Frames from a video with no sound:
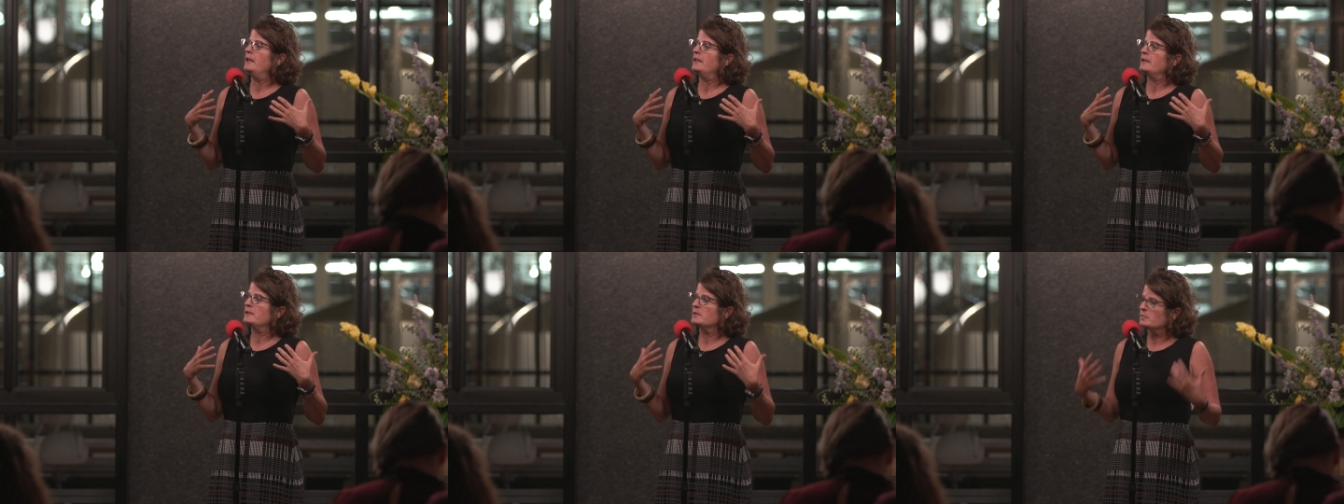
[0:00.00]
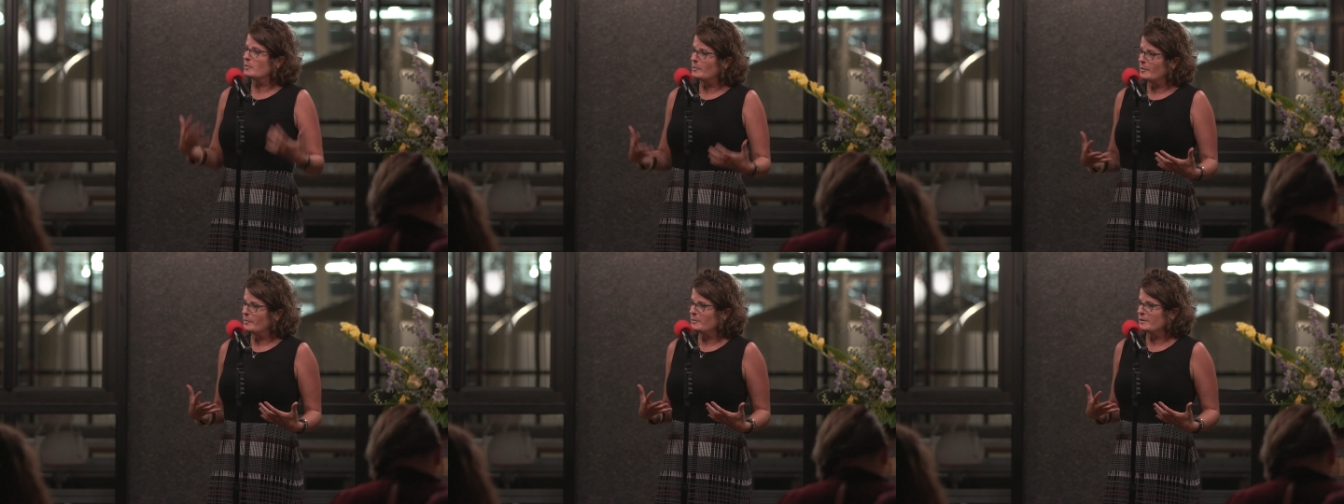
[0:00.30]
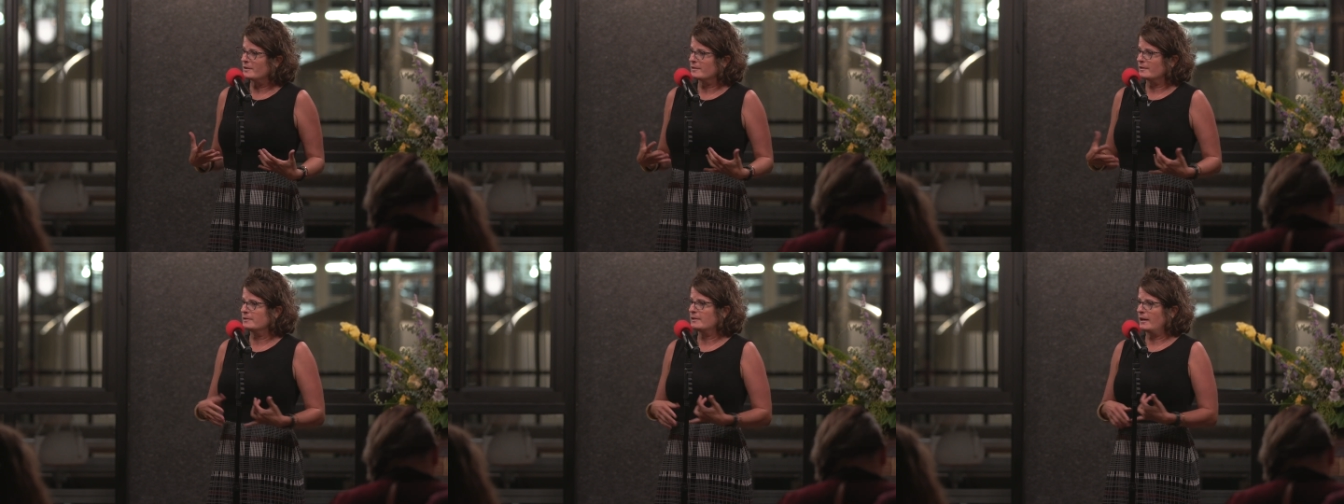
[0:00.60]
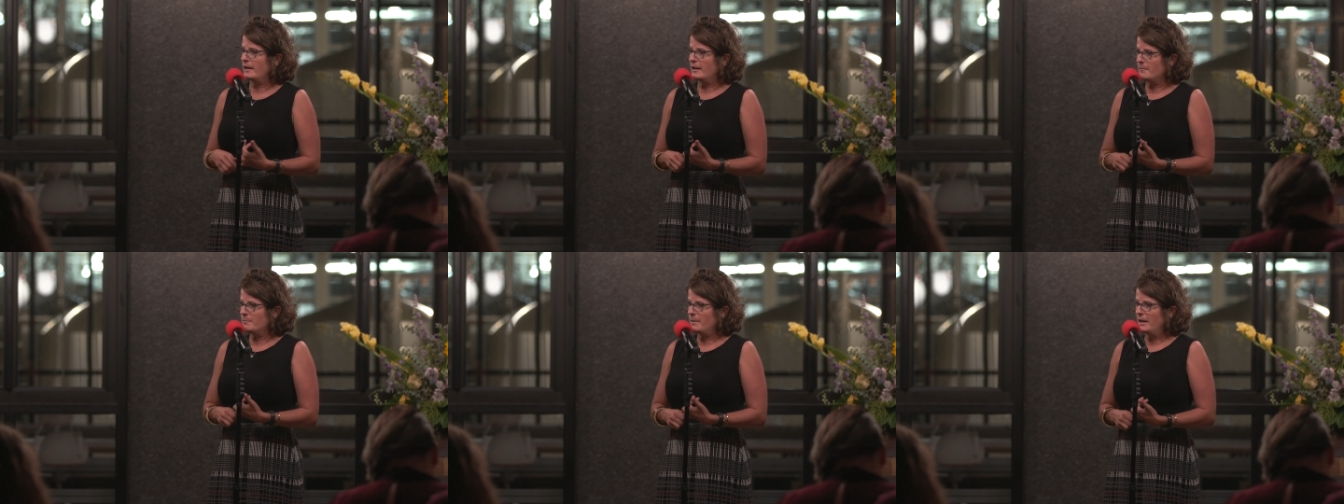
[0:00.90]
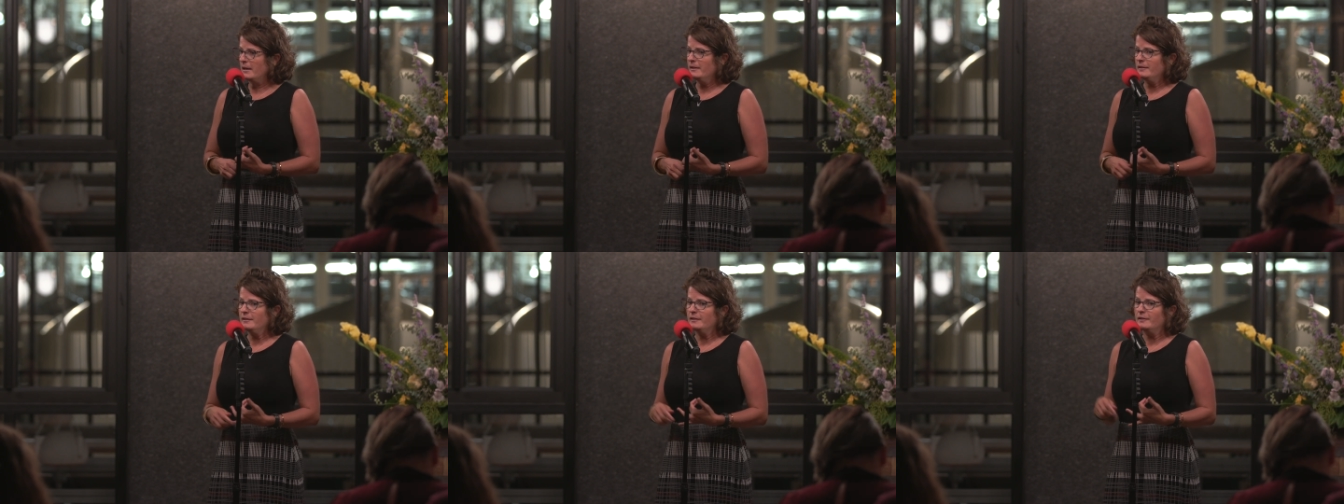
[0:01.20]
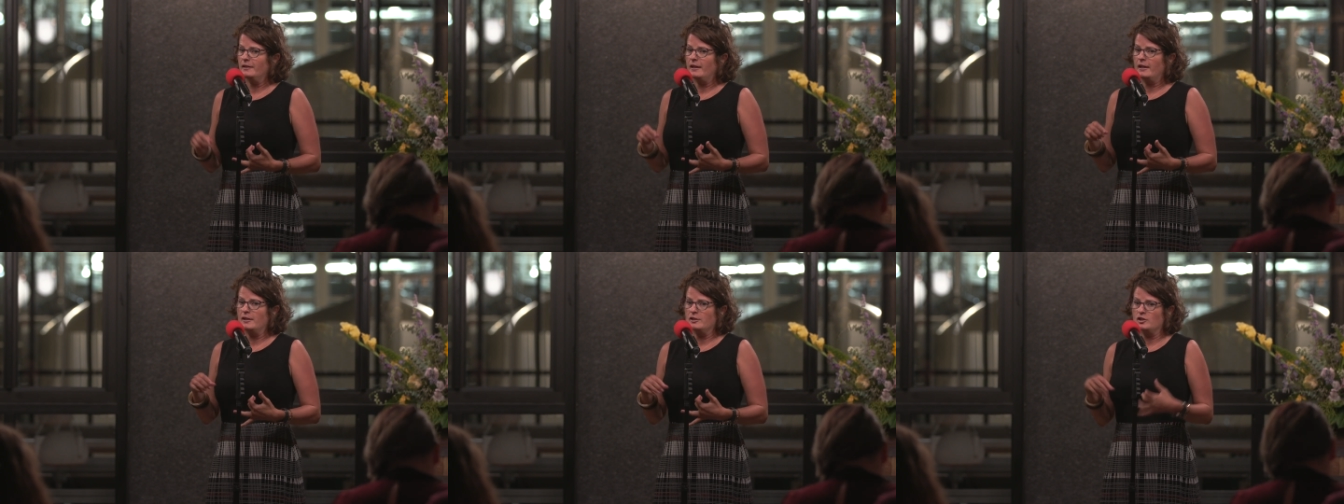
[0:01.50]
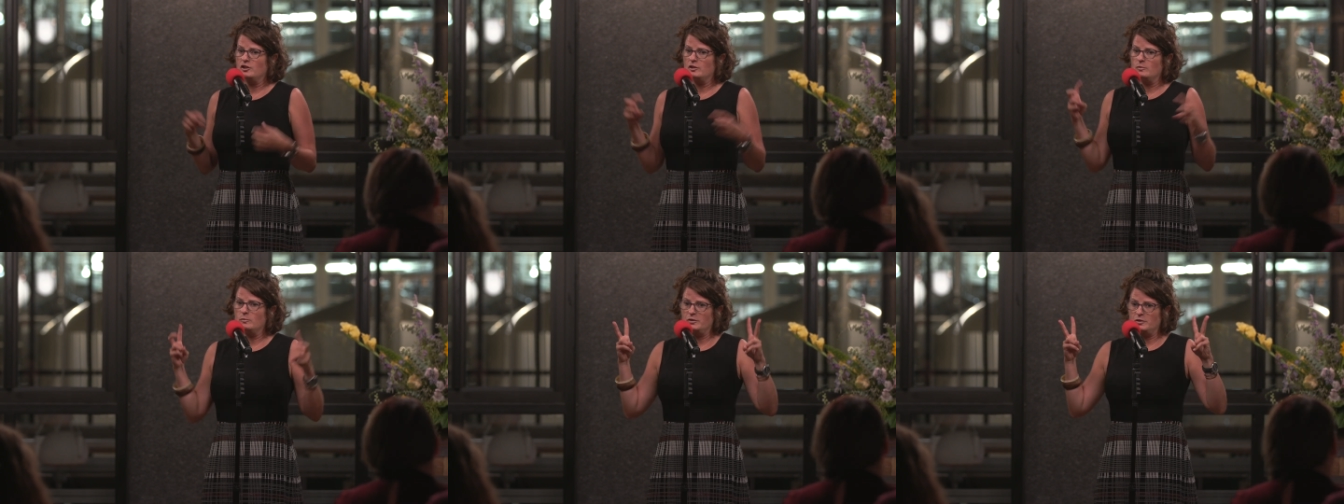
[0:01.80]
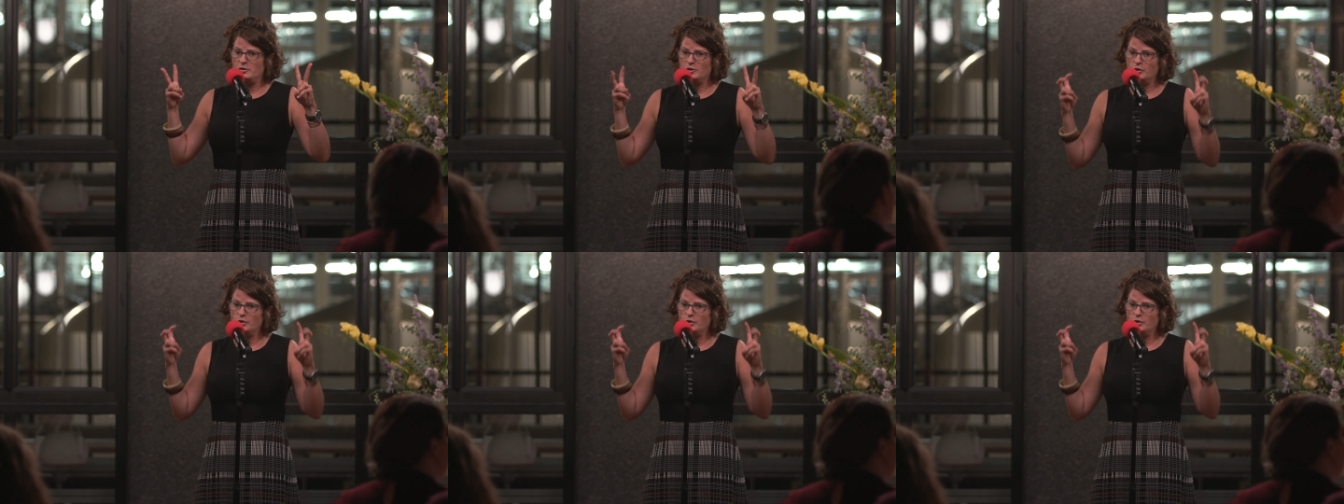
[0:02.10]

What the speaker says: This woman was a diabetic, and she was